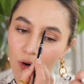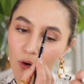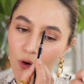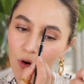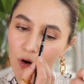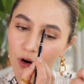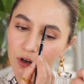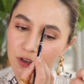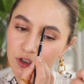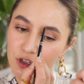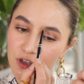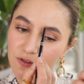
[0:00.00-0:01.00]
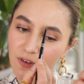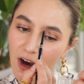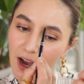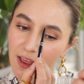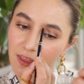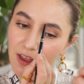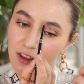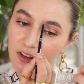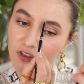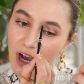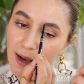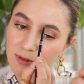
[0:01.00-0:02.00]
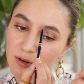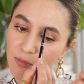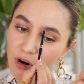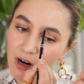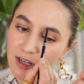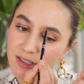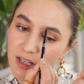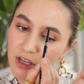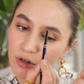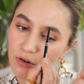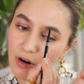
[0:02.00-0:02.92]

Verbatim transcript: or do you find that the types of products that you're